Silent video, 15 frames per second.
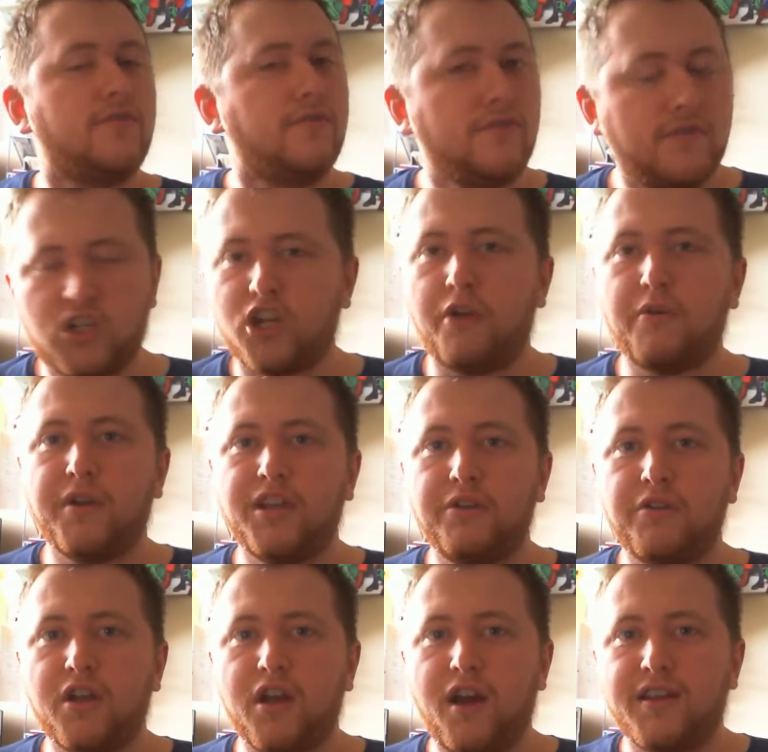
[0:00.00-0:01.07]
showing
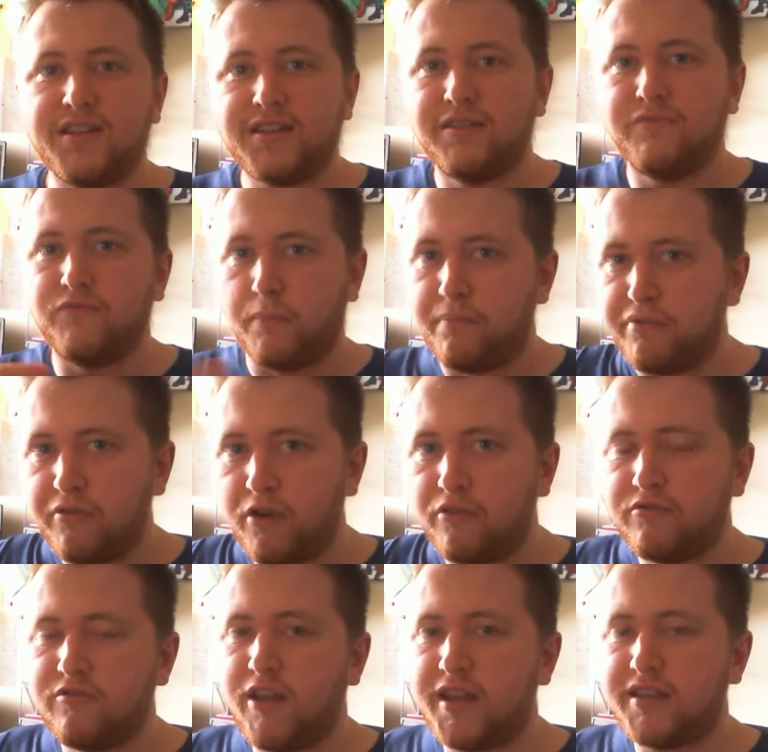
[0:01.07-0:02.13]
you guys the
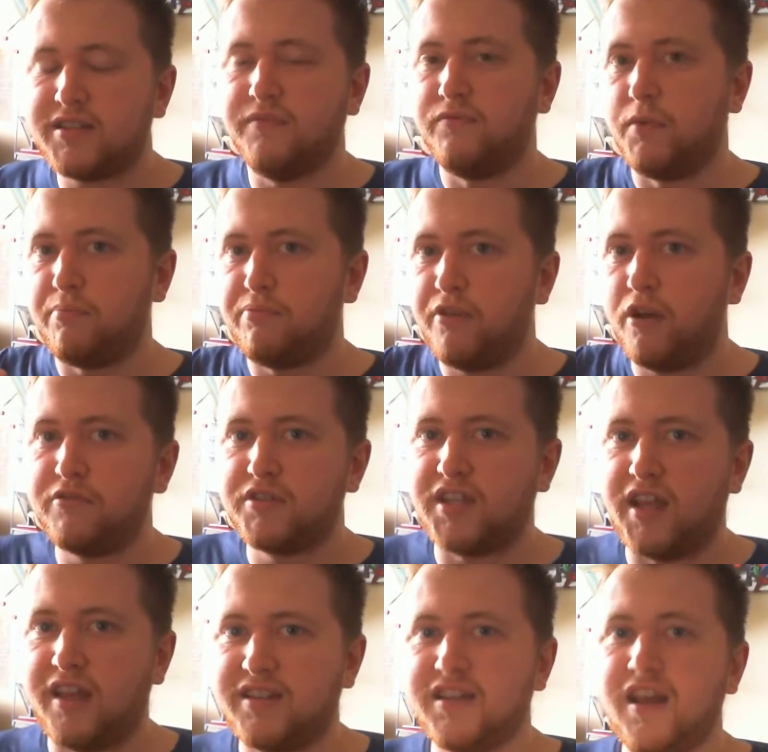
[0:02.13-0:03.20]
progress and the
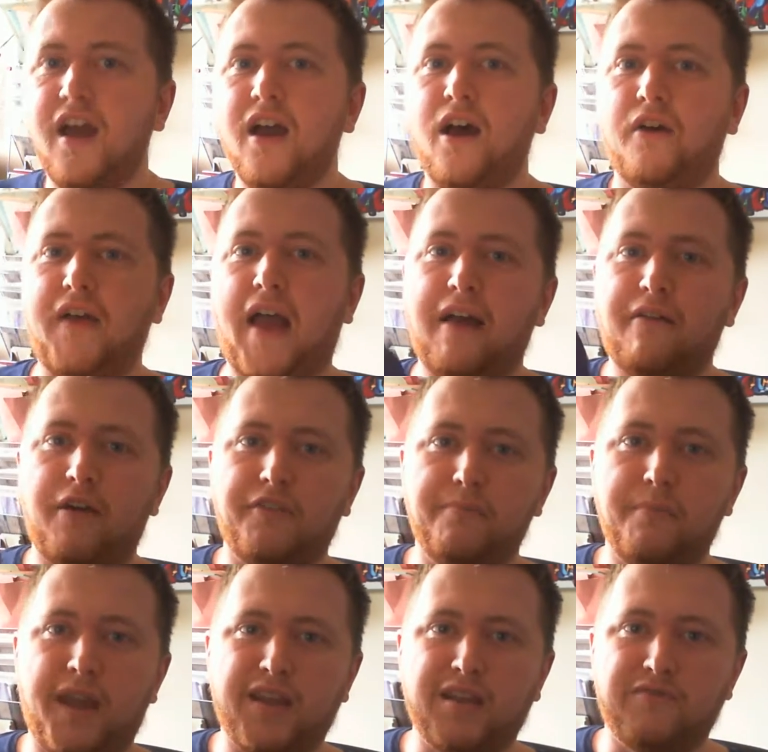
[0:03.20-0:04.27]
process of how I've
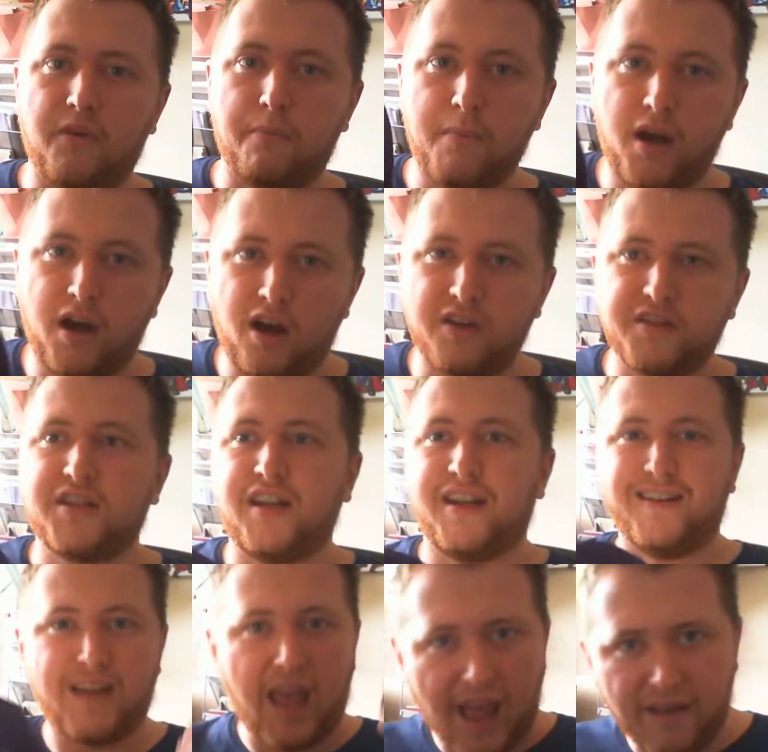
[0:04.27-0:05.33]
made the mask
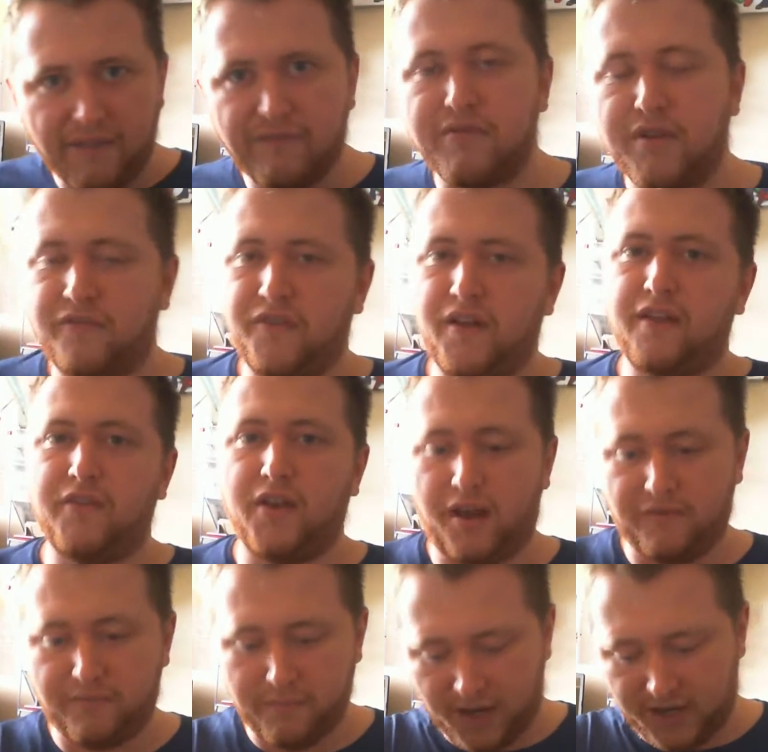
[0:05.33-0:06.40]
and everything that
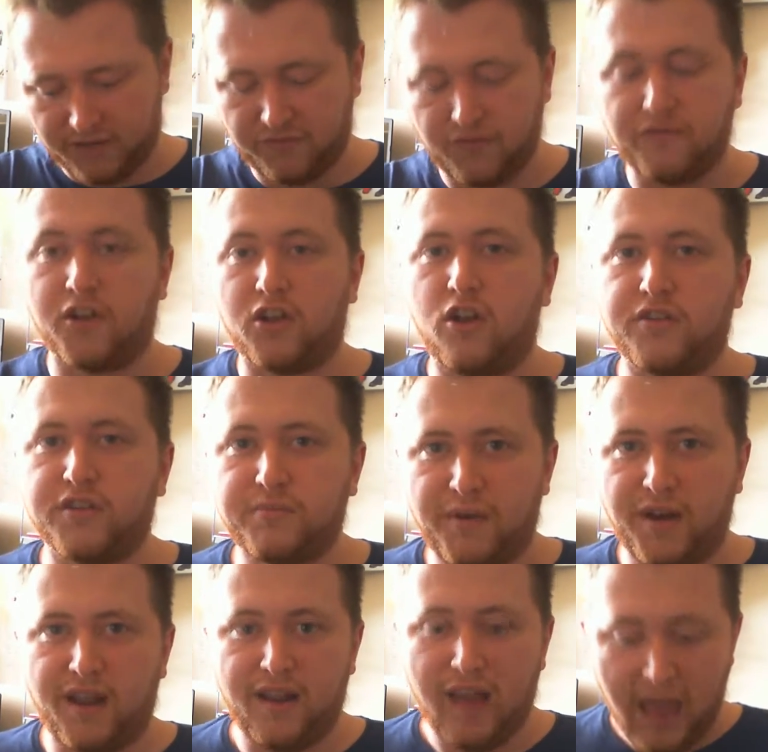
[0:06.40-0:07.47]
I've made for the
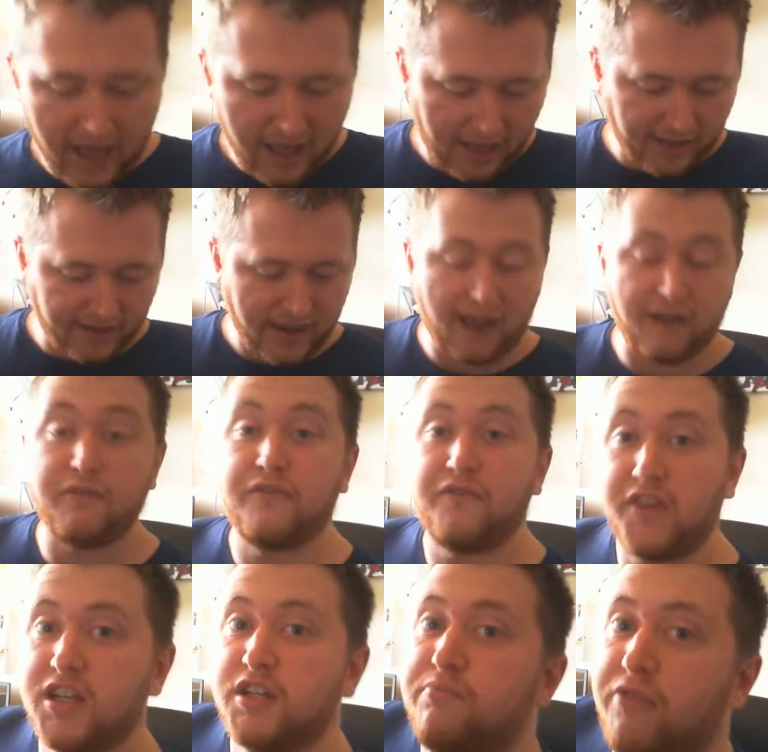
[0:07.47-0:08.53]
cosplay and how the
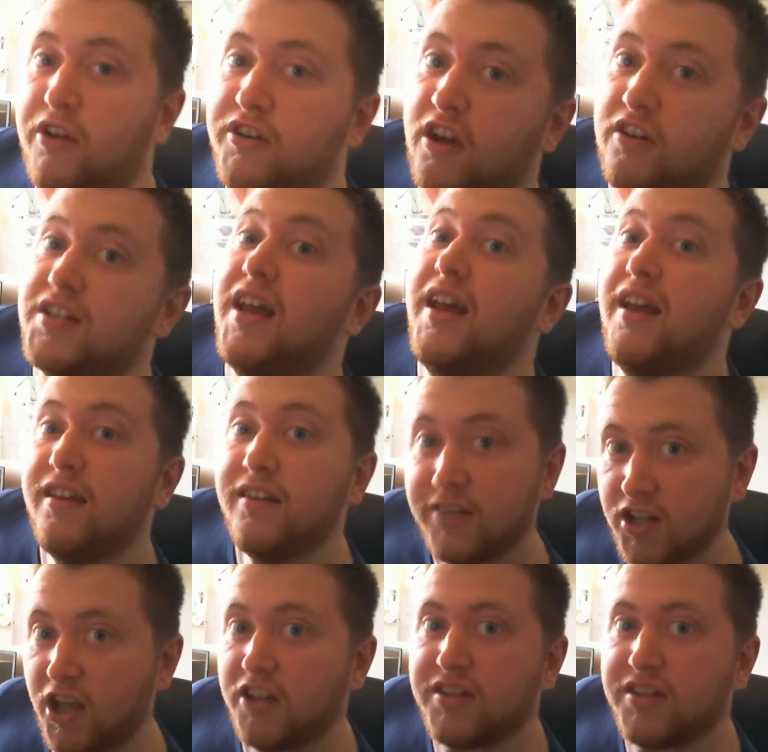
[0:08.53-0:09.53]
finished product does